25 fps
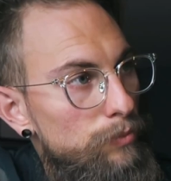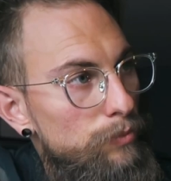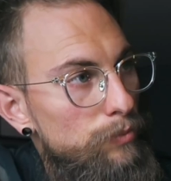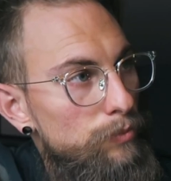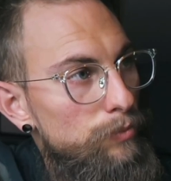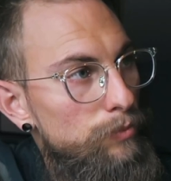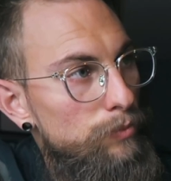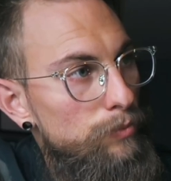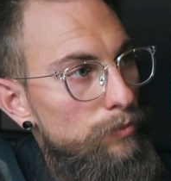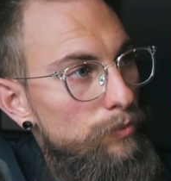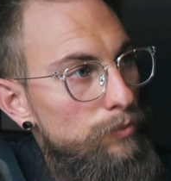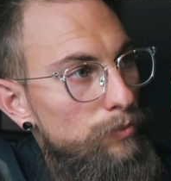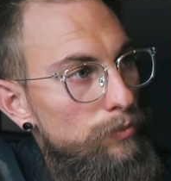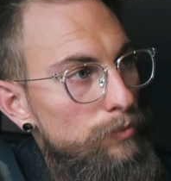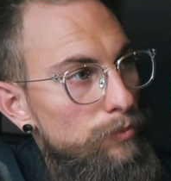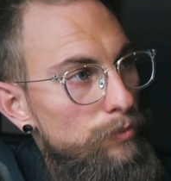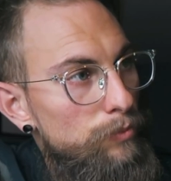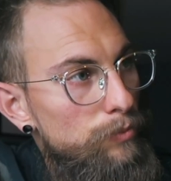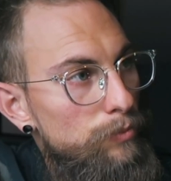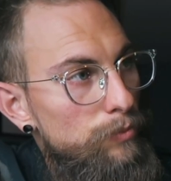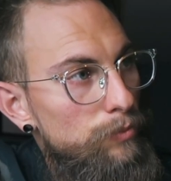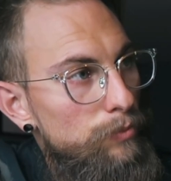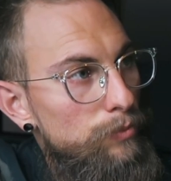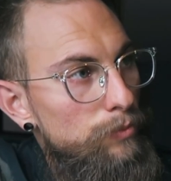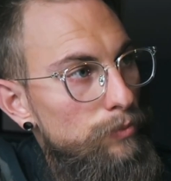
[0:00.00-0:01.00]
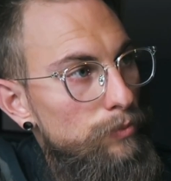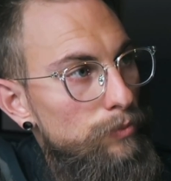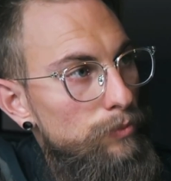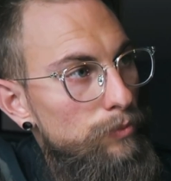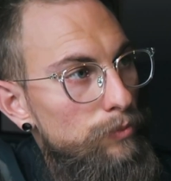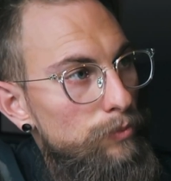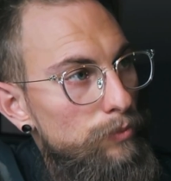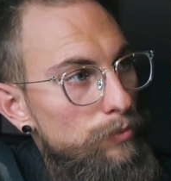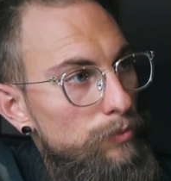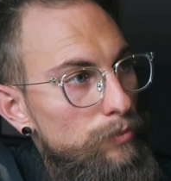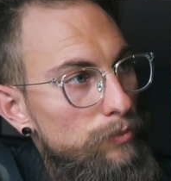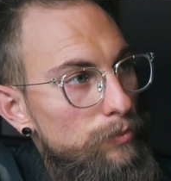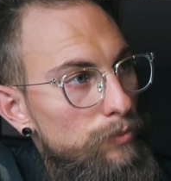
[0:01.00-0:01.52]

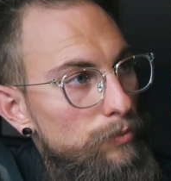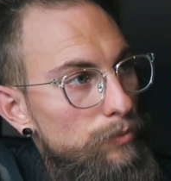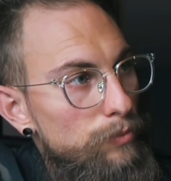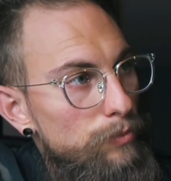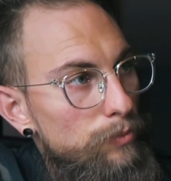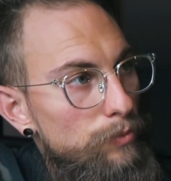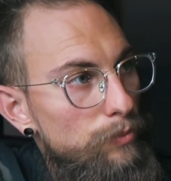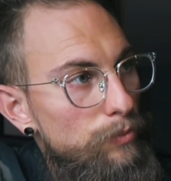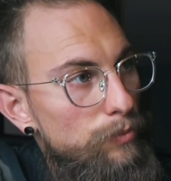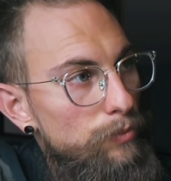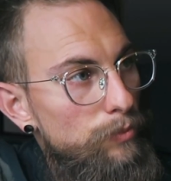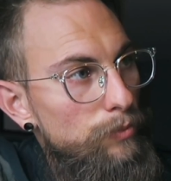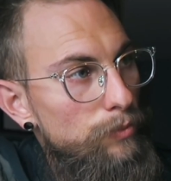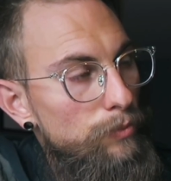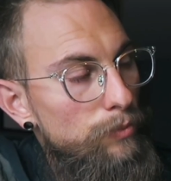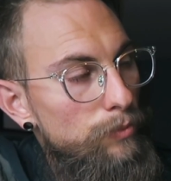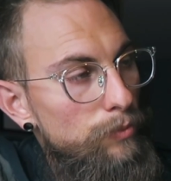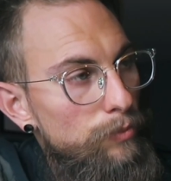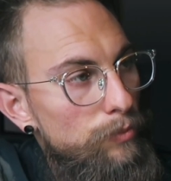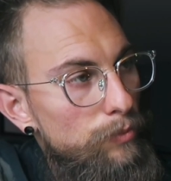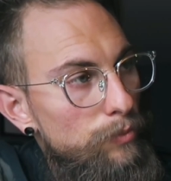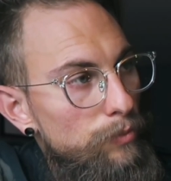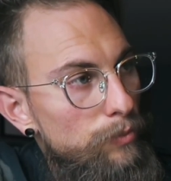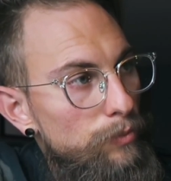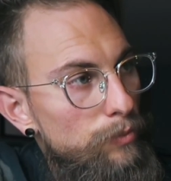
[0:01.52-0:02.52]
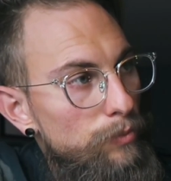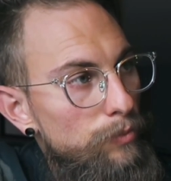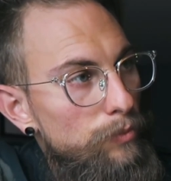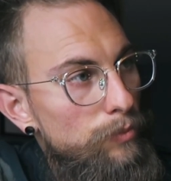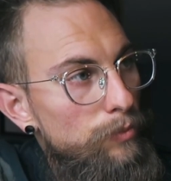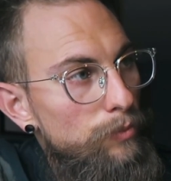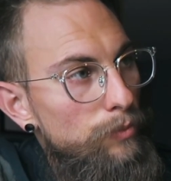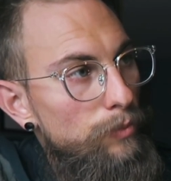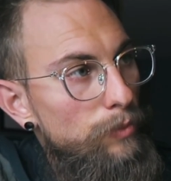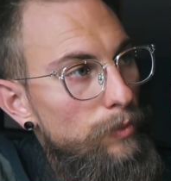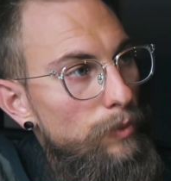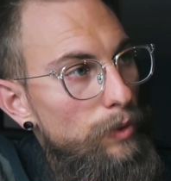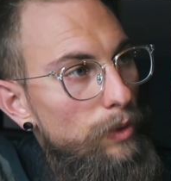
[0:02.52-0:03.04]

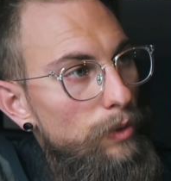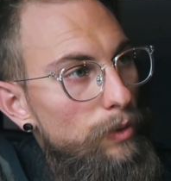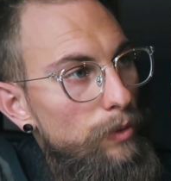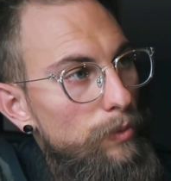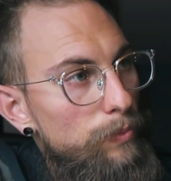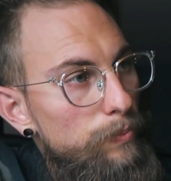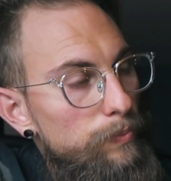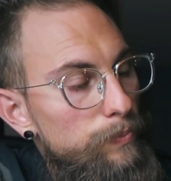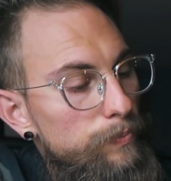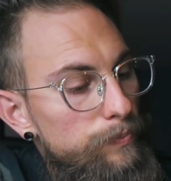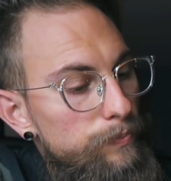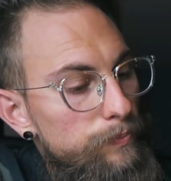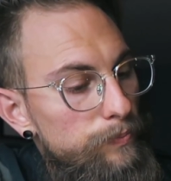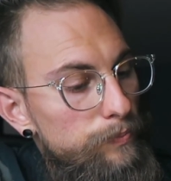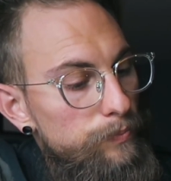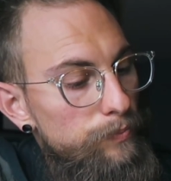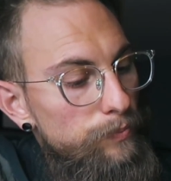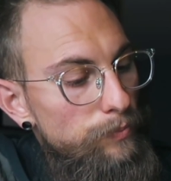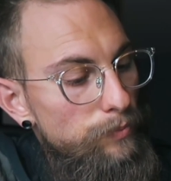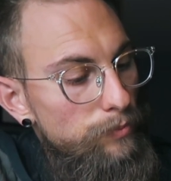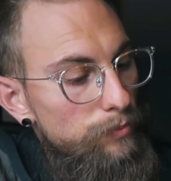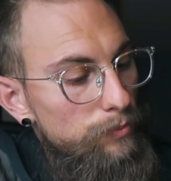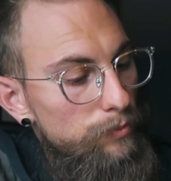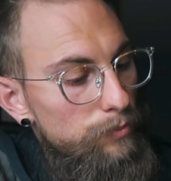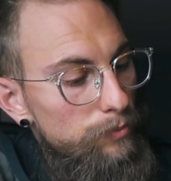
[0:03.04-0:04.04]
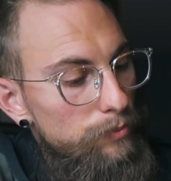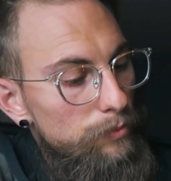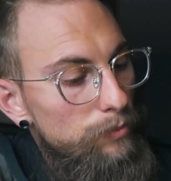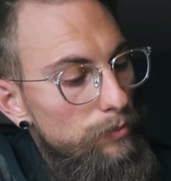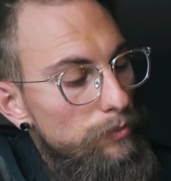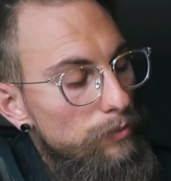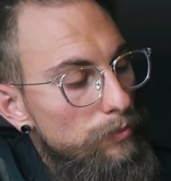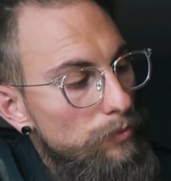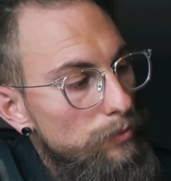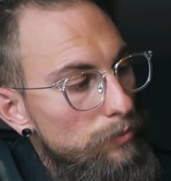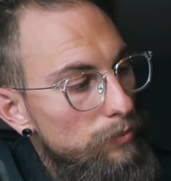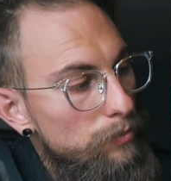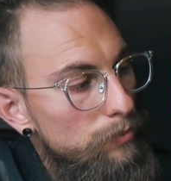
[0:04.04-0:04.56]

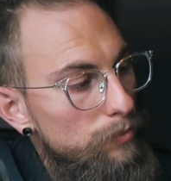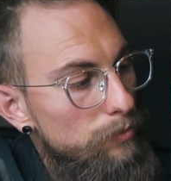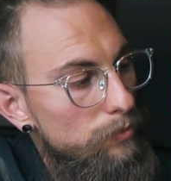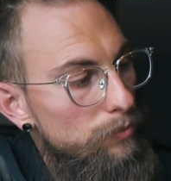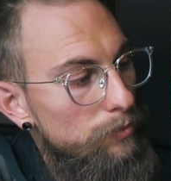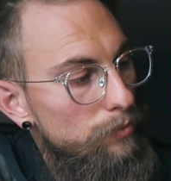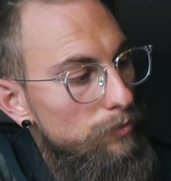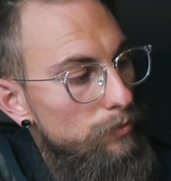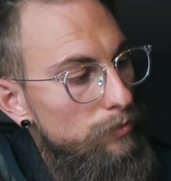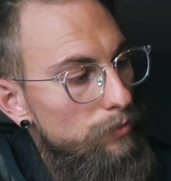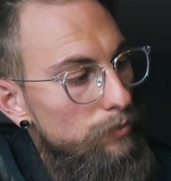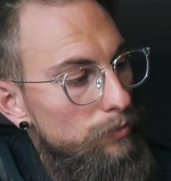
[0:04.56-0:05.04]
No words are spoken by the person on screen.